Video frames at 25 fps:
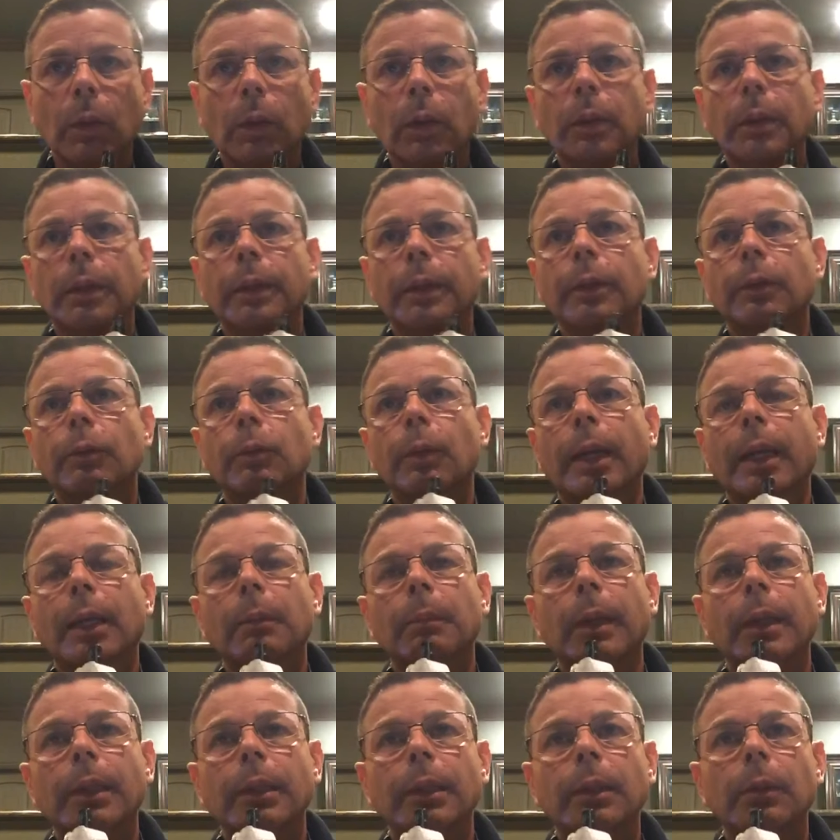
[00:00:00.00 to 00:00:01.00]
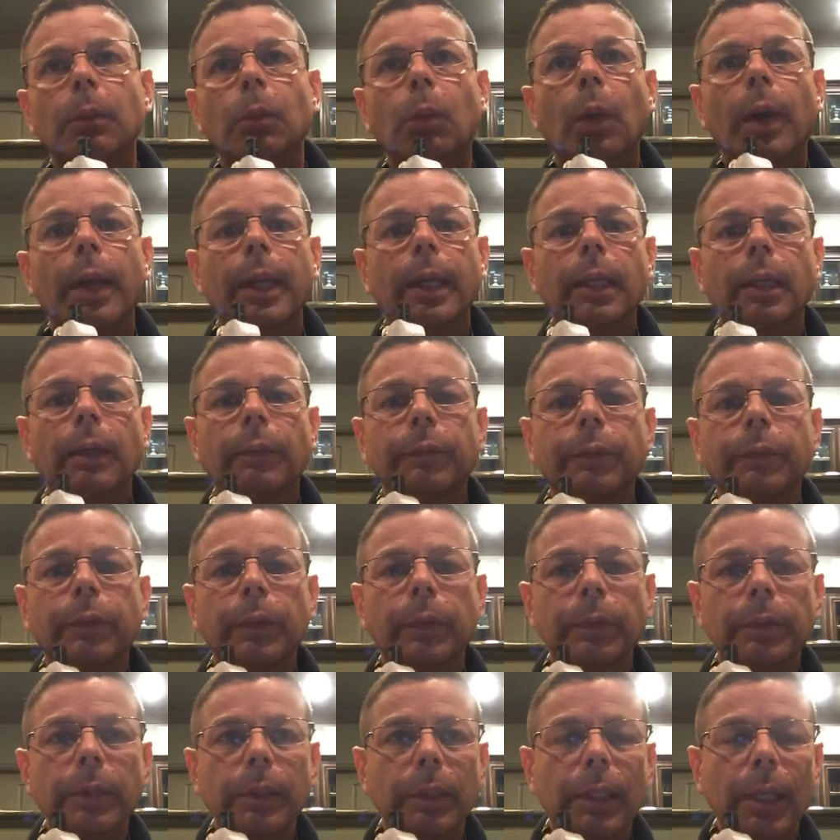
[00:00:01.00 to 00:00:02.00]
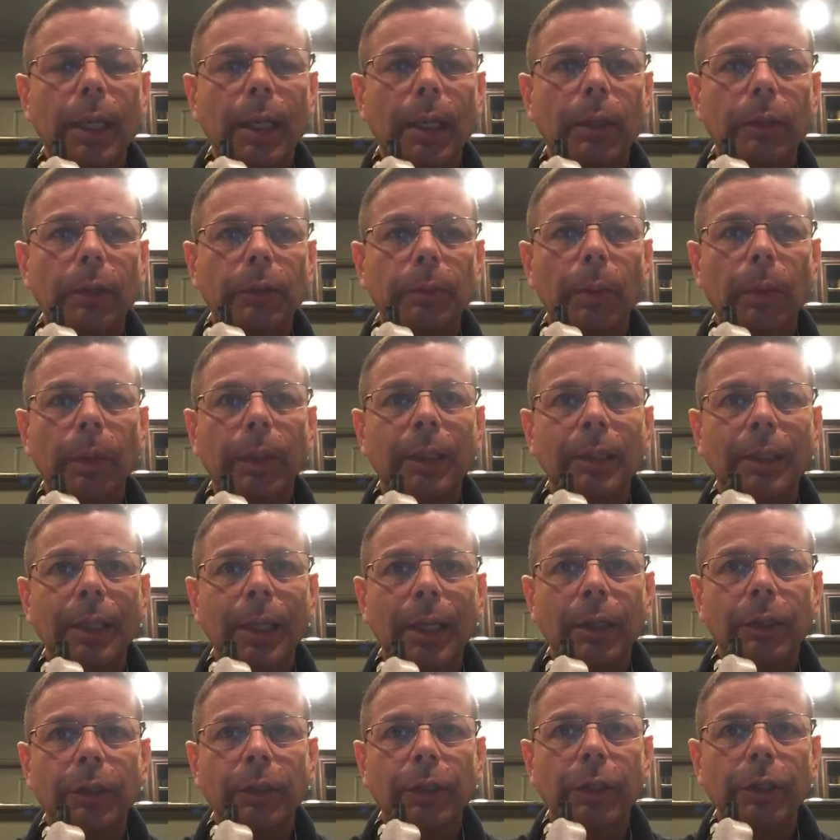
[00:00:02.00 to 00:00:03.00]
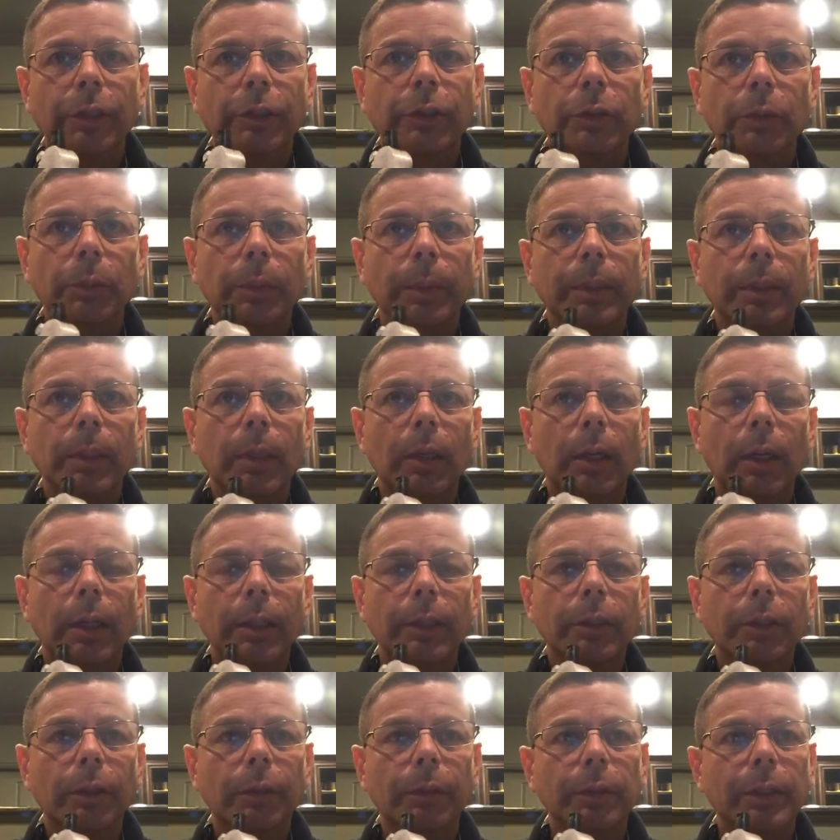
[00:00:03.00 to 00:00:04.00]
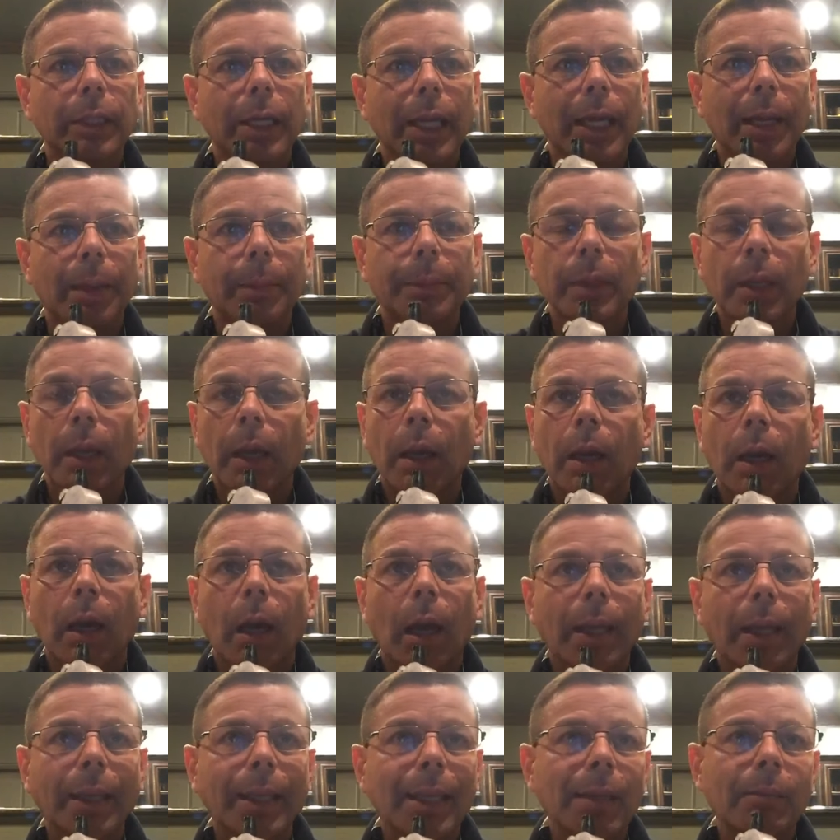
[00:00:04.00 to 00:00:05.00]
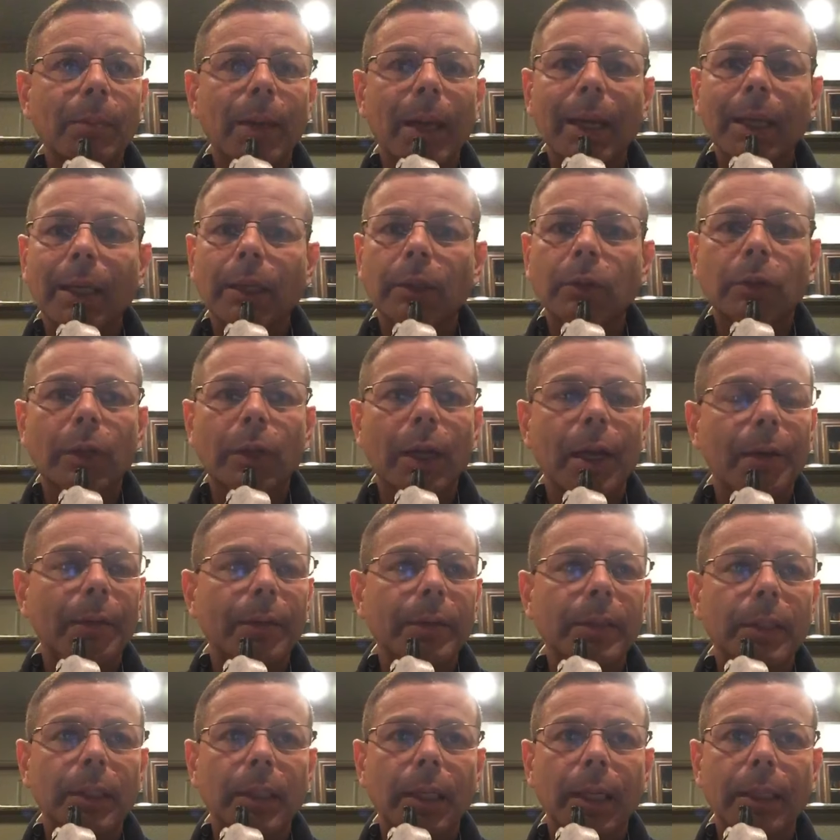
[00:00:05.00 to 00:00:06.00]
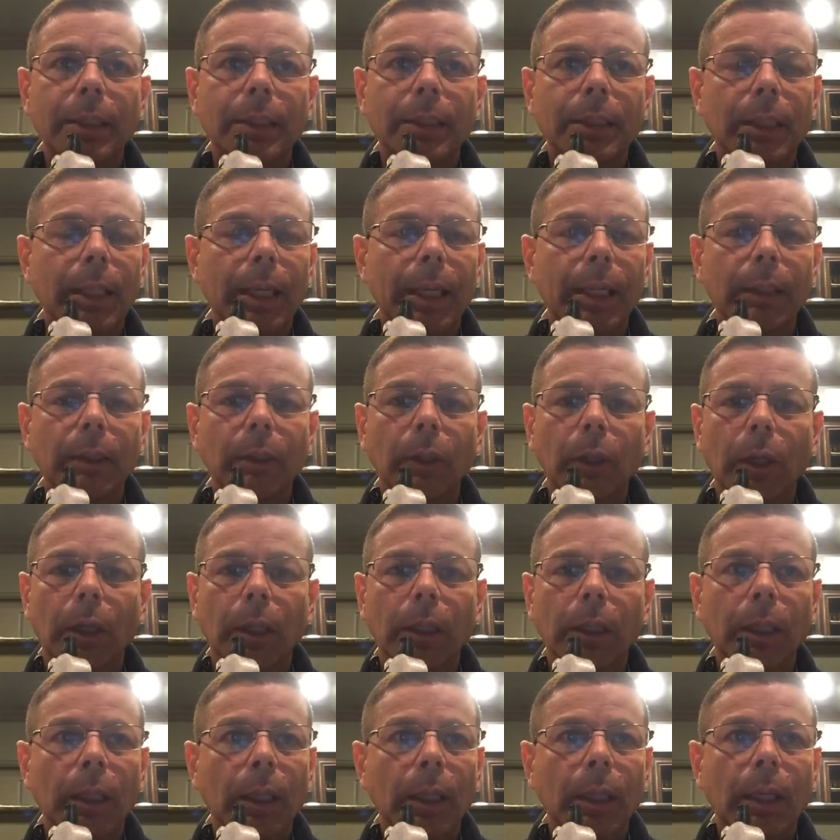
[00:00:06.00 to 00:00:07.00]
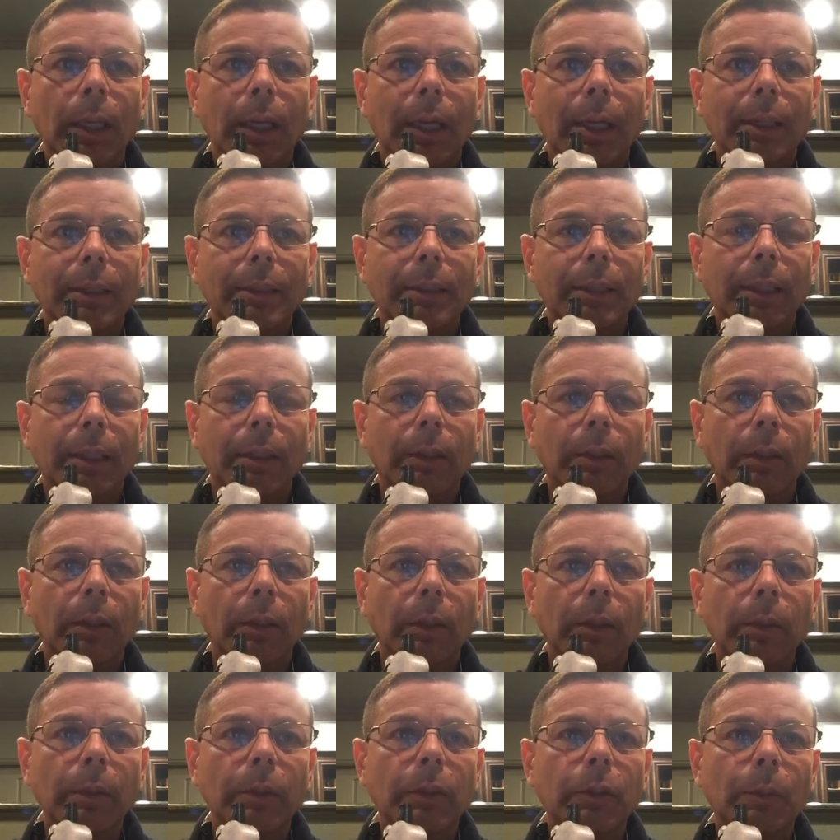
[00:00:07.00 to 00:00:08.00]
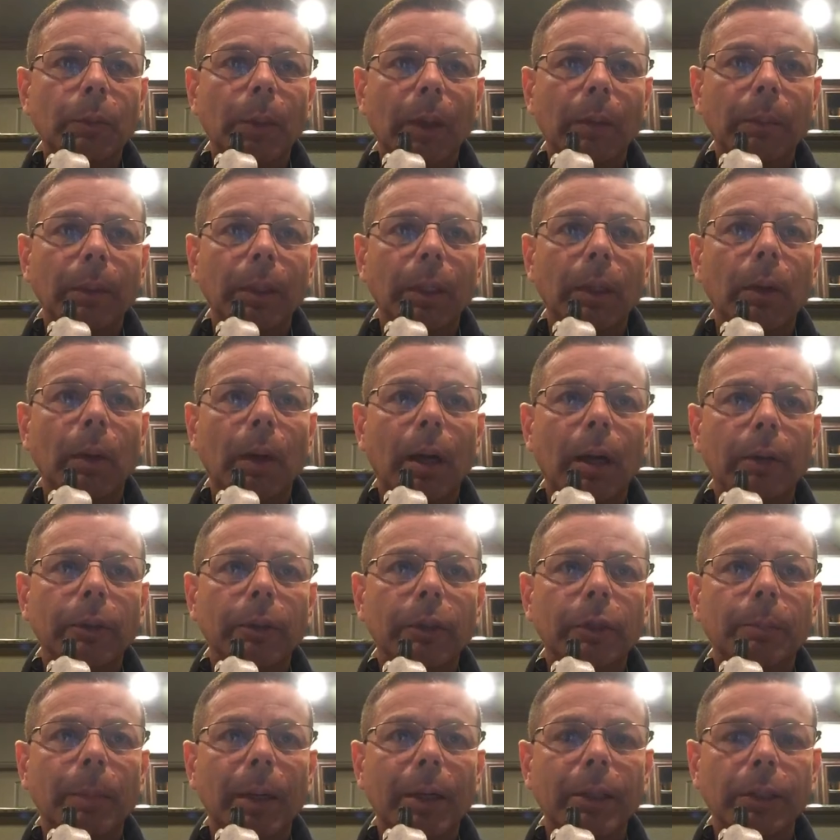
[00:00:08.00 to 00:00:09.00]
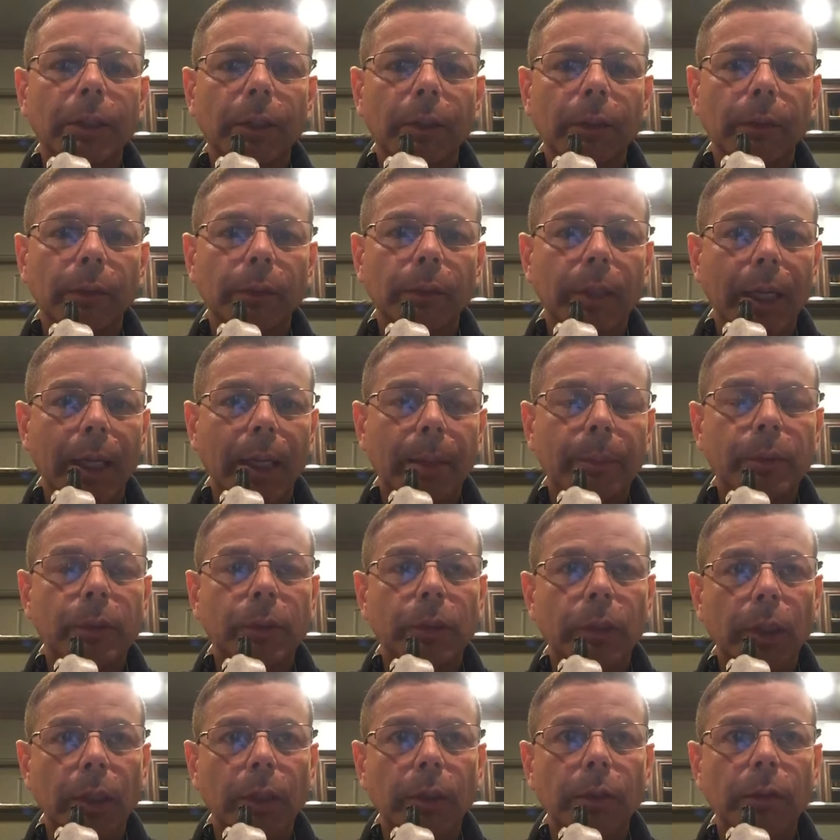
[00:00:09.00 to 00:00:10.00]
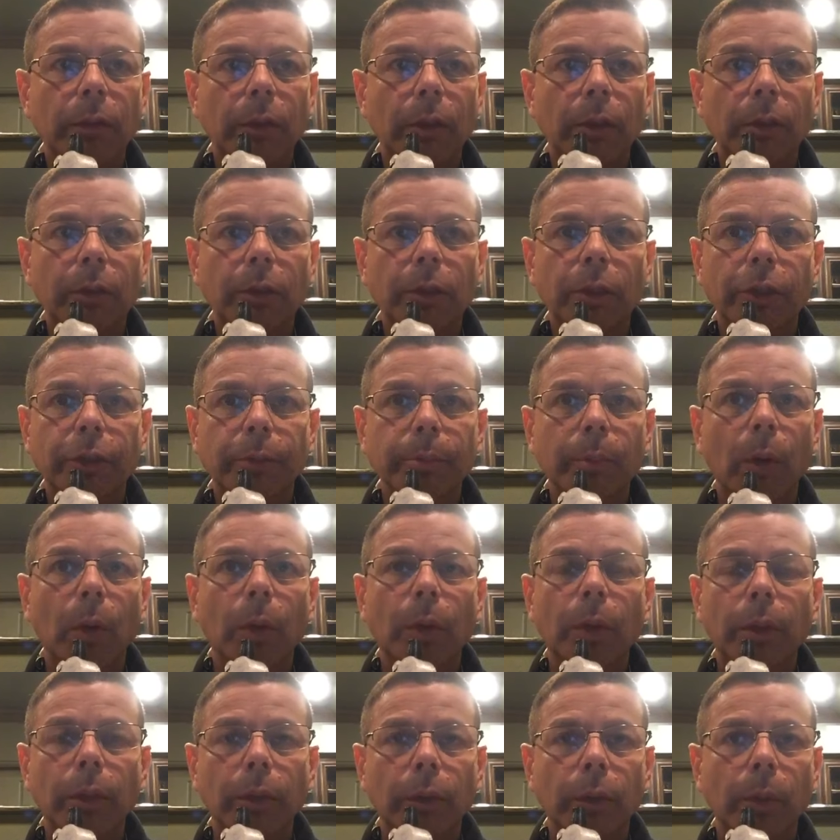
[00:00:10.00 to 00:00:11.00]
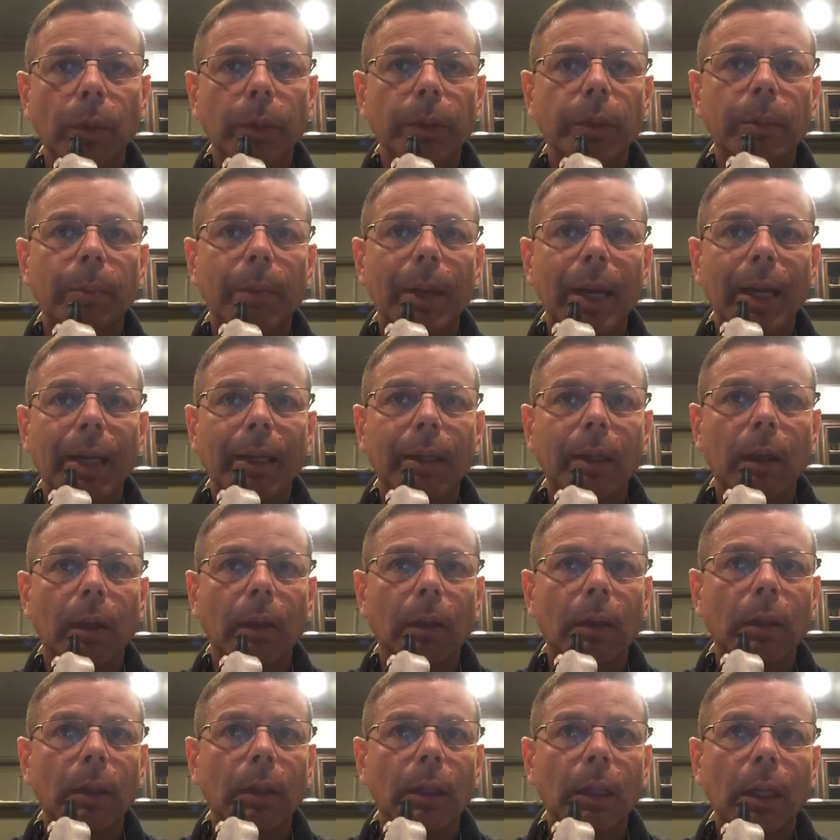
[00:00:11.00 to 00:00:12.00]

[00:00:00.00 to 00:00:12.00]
the recommended way of using smoking Tangiers is with silver tabs. I came back at Travis and I said, hey, look, I said, you expect me to go out and just buy silver tabs just to smoke your tobacco?